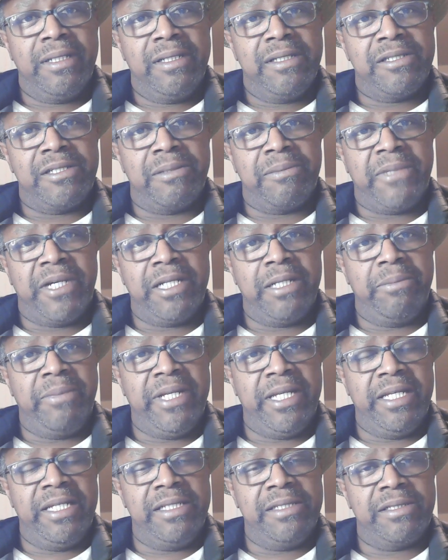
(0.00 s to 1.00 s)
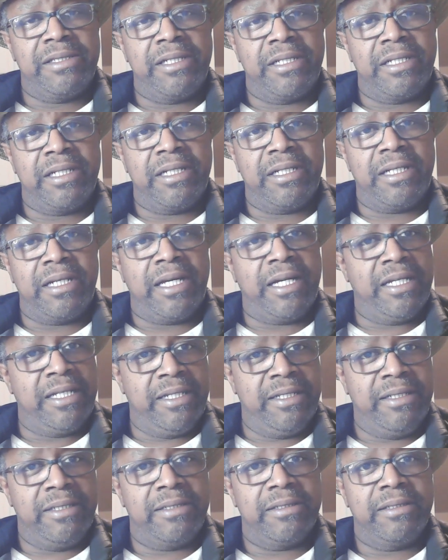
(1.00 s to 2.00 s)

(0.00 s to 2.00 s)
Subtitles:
some honeybees that I,